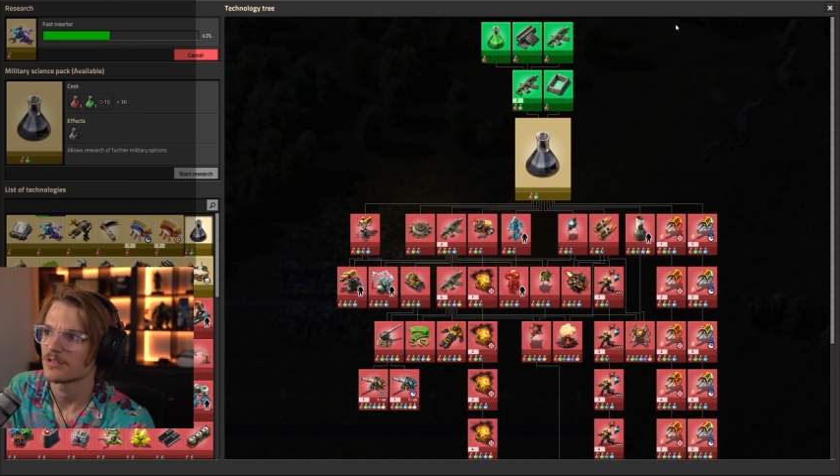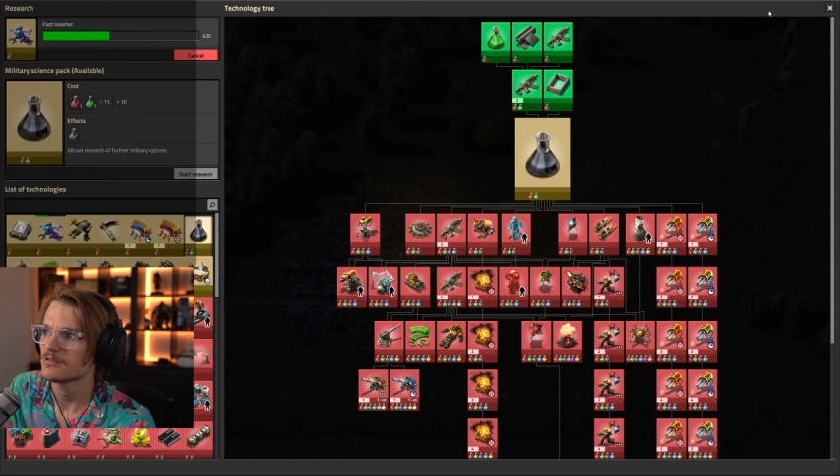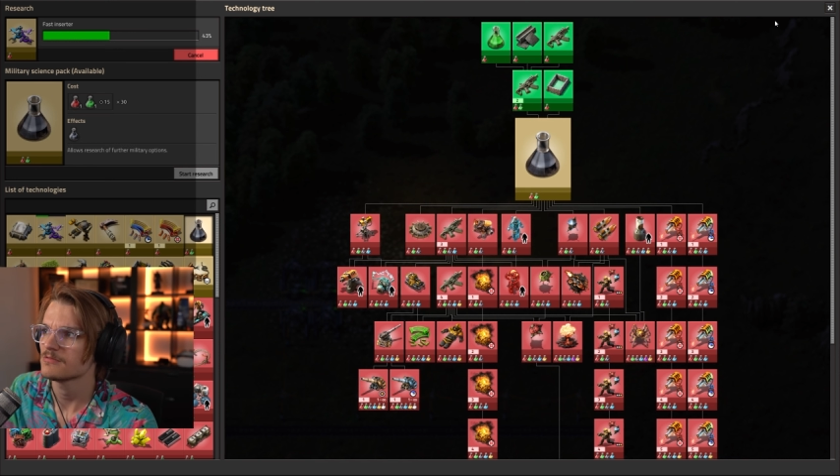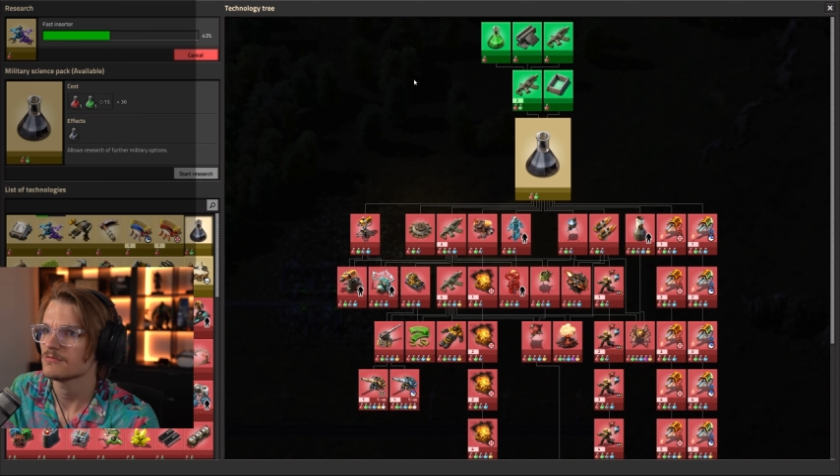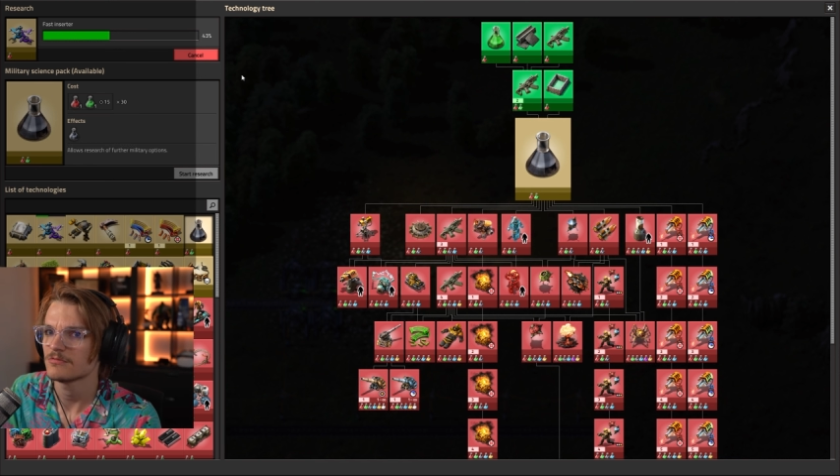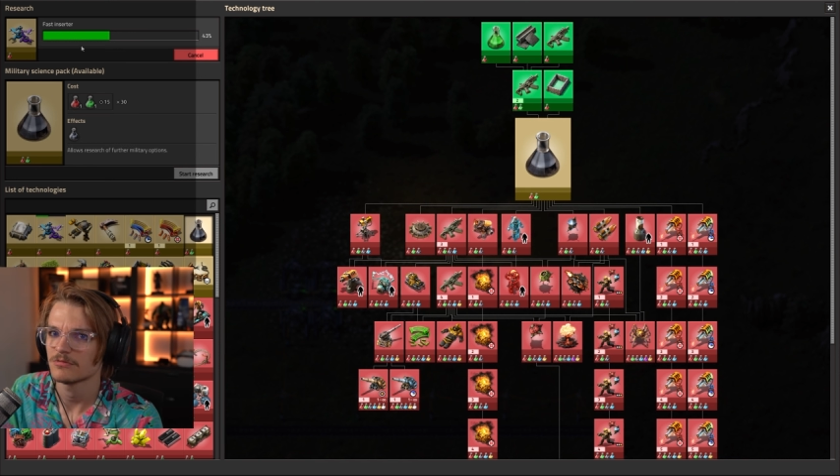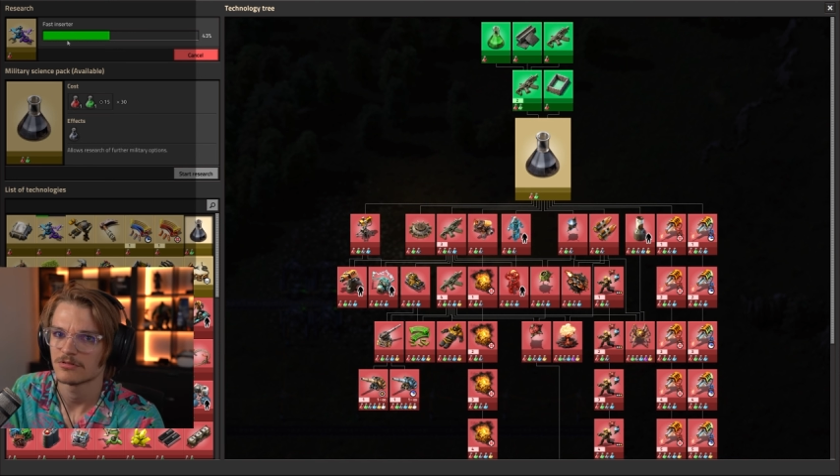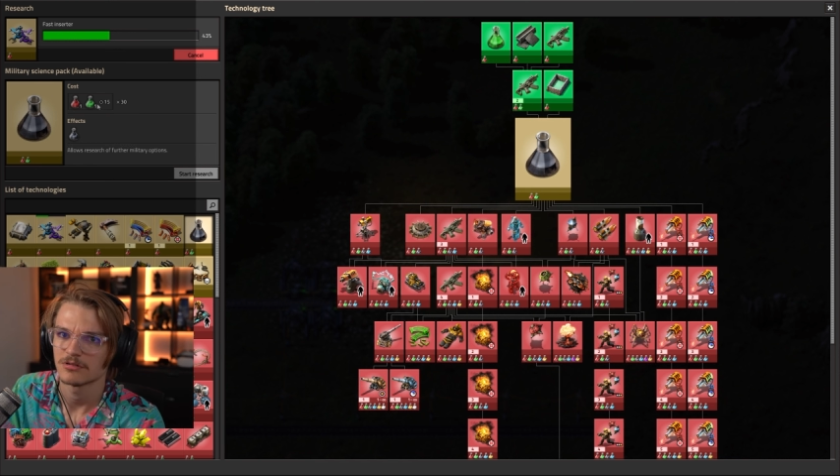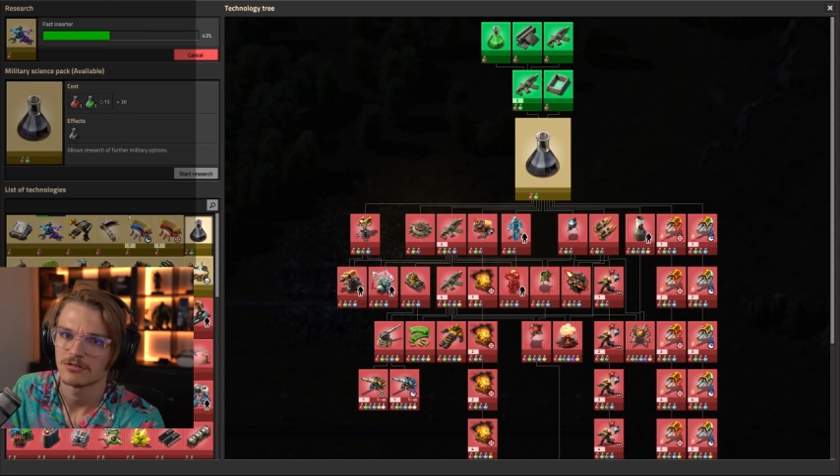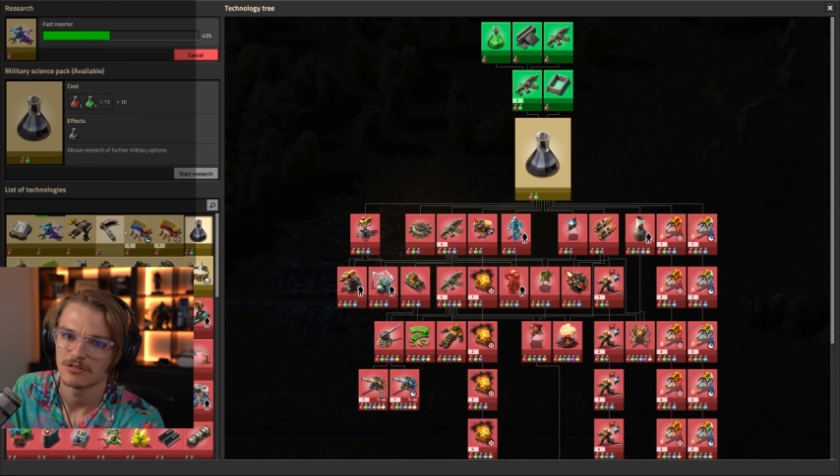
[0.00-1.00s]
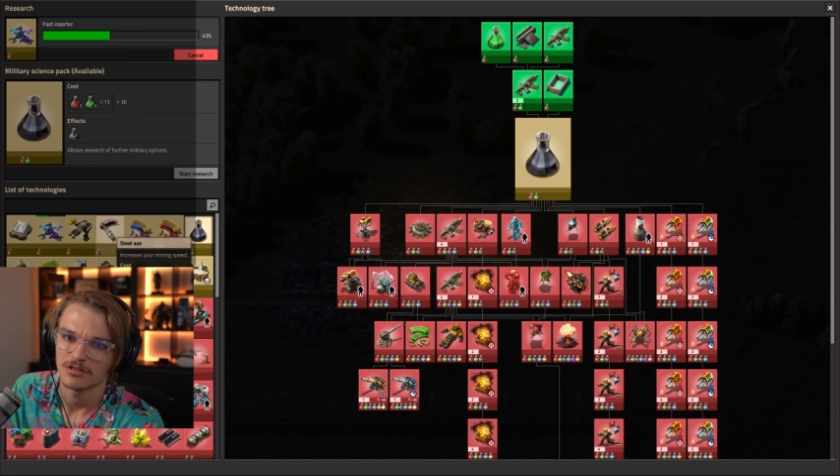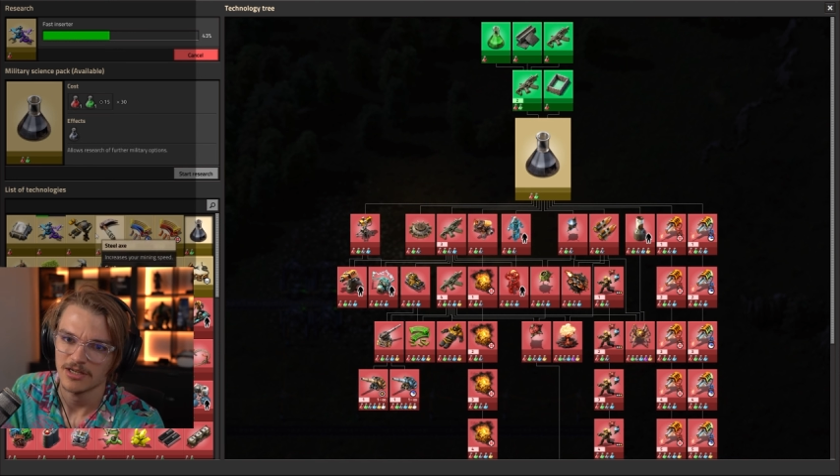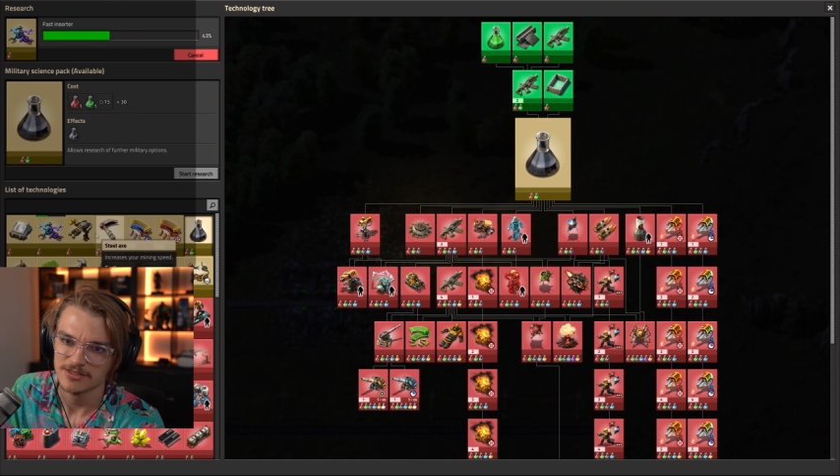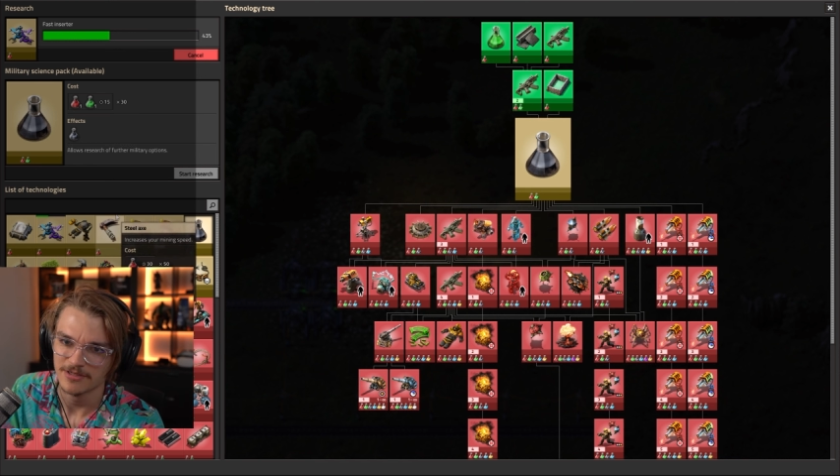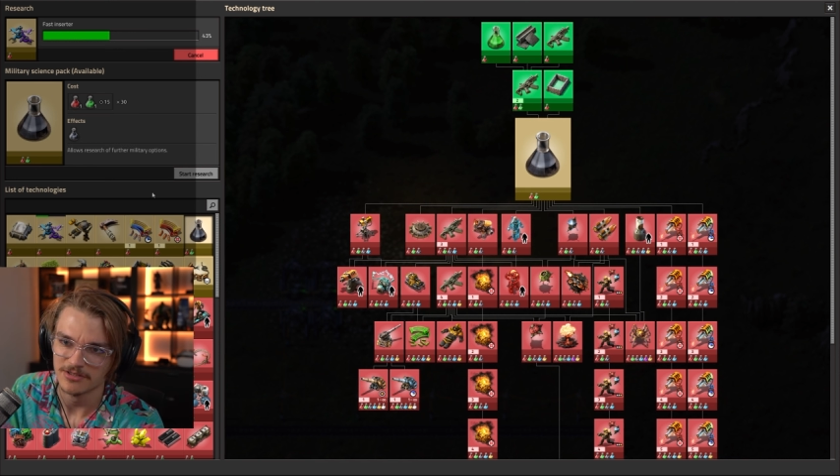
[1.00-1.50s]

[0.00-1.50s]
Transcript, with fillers: You, this way